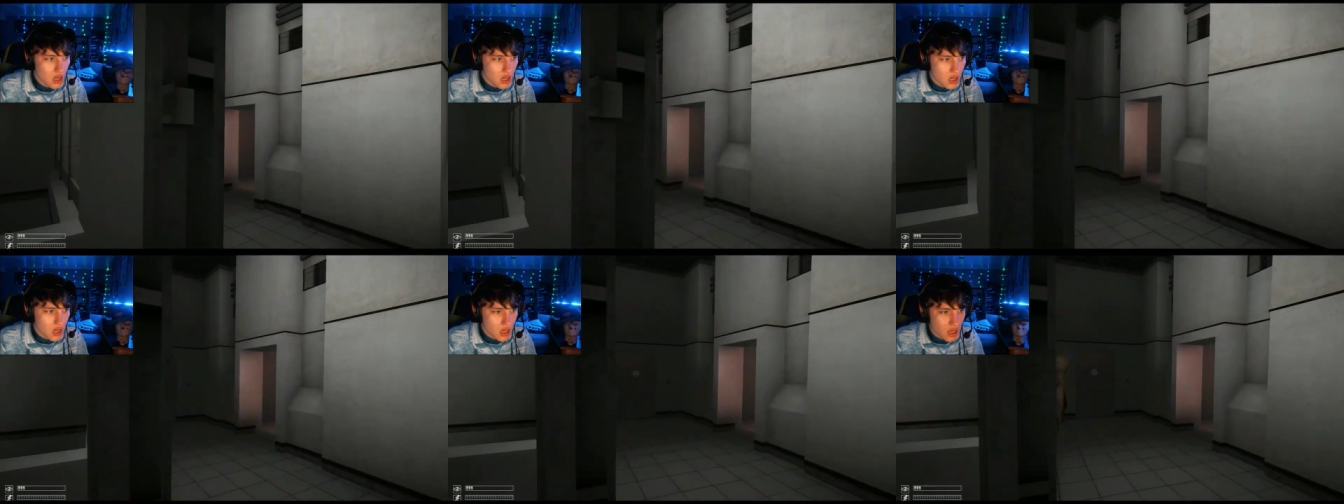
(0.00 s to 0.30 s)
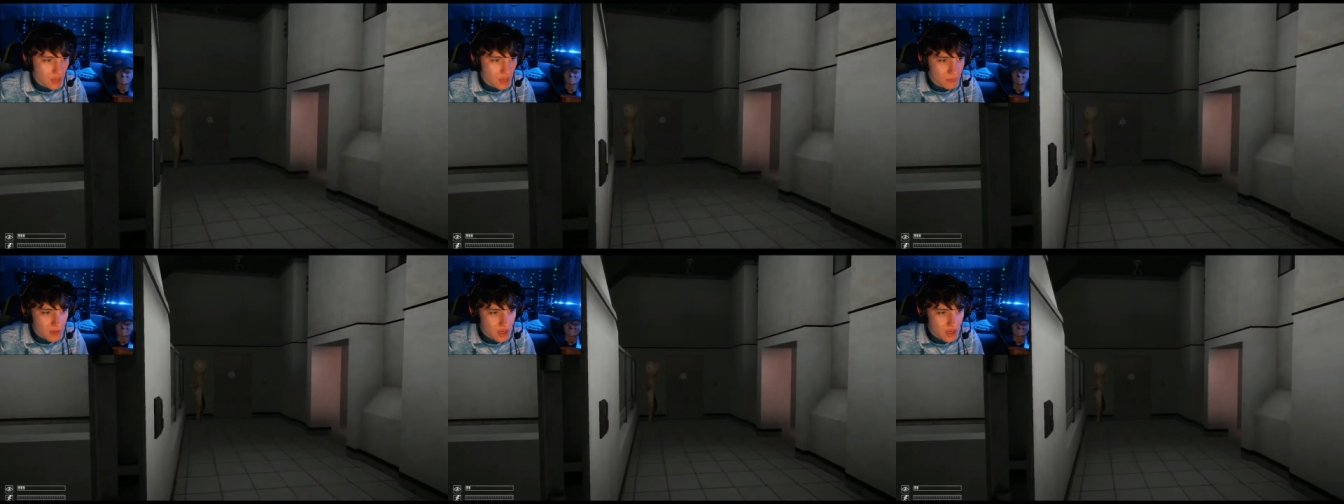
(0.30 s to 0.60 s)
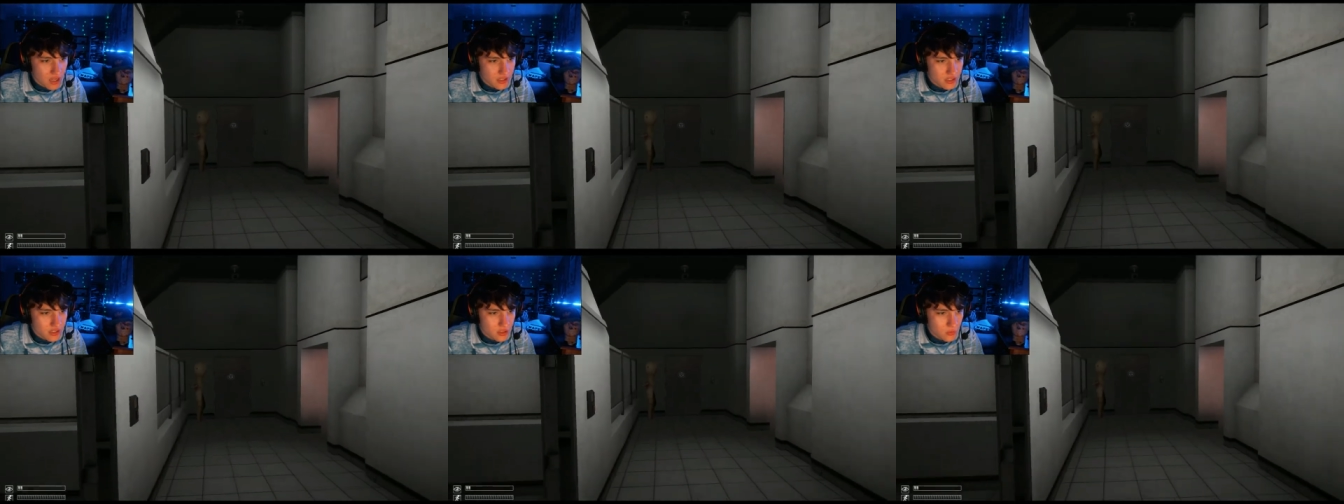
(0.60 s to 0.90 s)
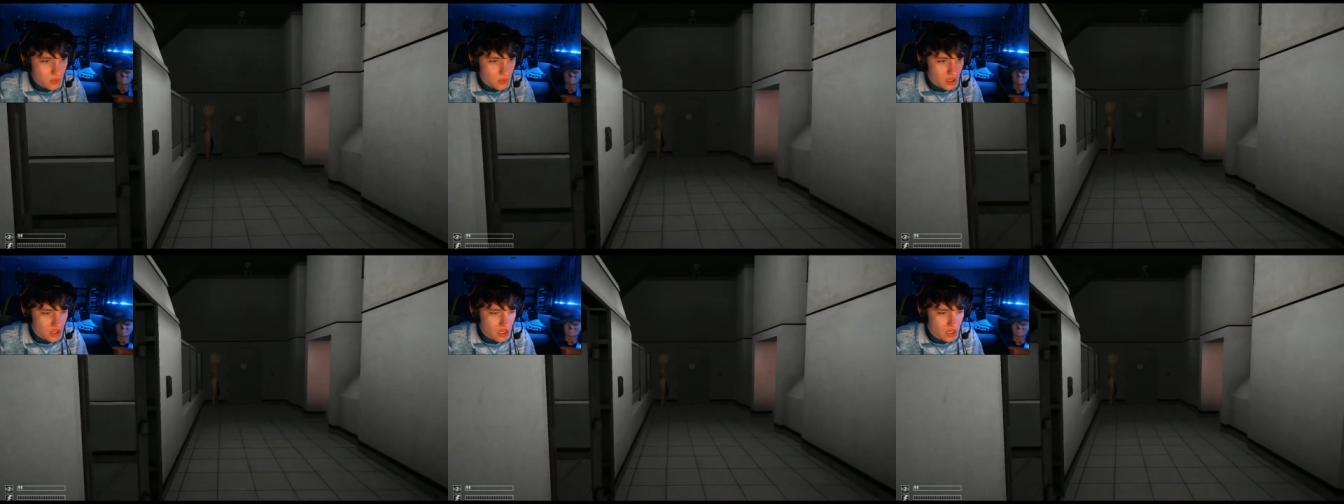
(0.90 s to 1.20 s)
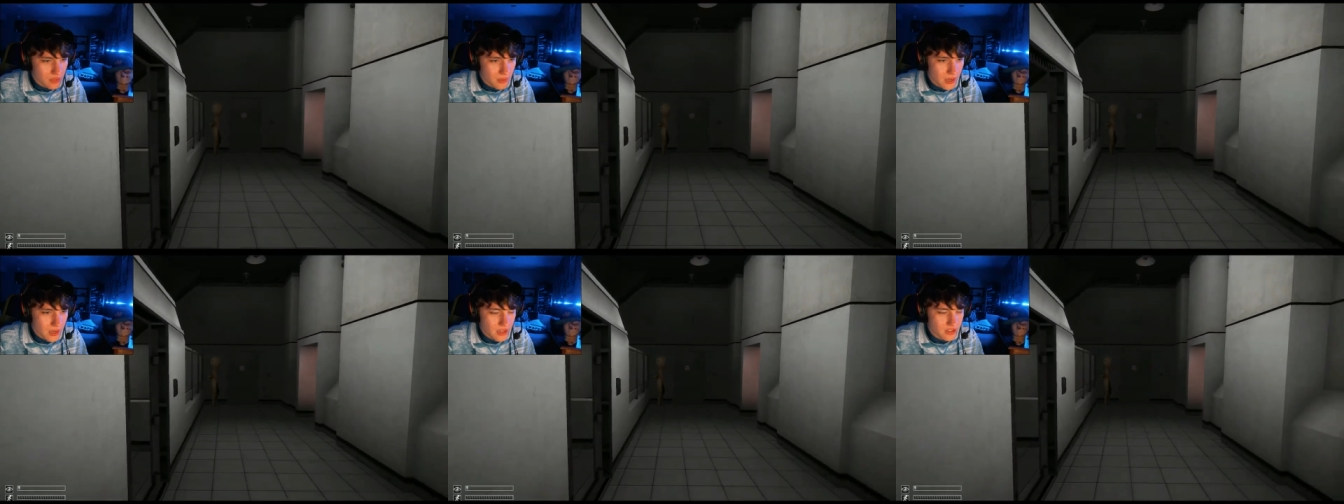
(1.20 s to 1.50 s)
I'm not into what I'm
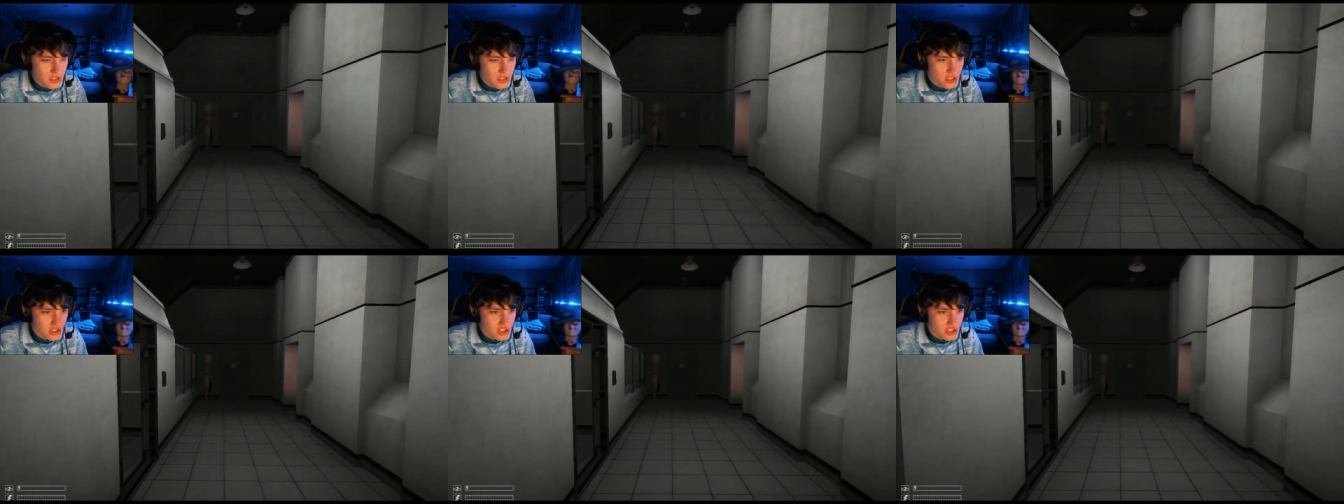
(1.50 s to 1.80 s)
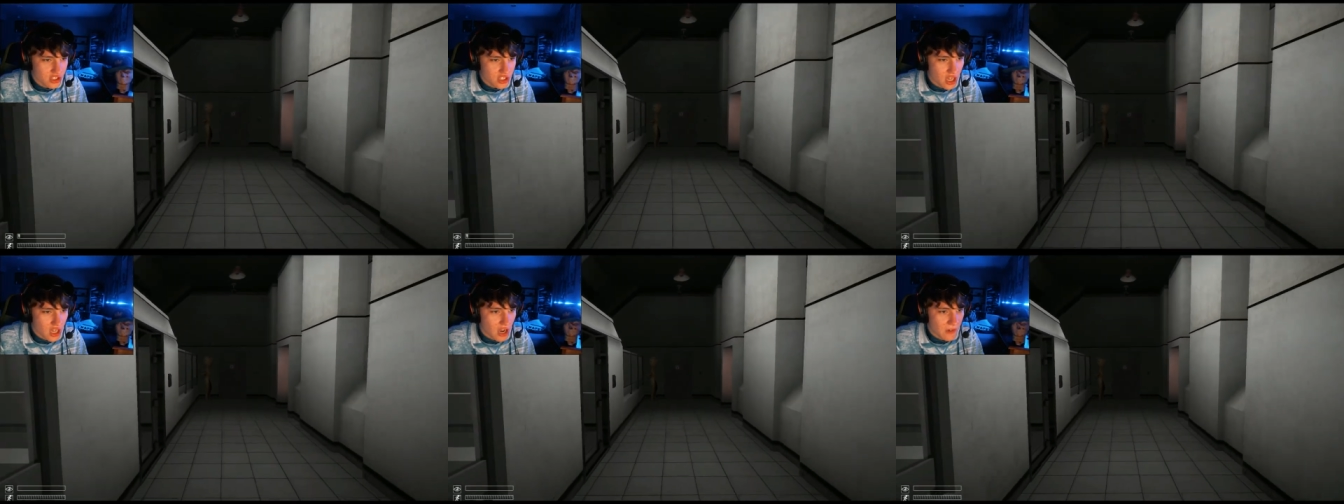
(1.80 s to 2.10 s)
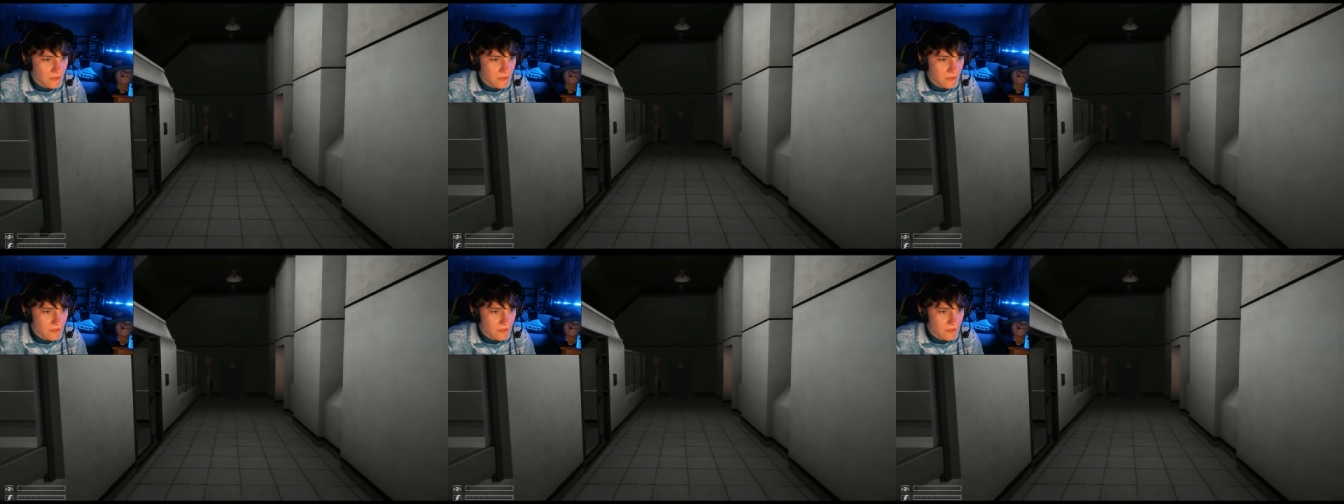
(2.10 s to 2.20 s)
not into your stuff.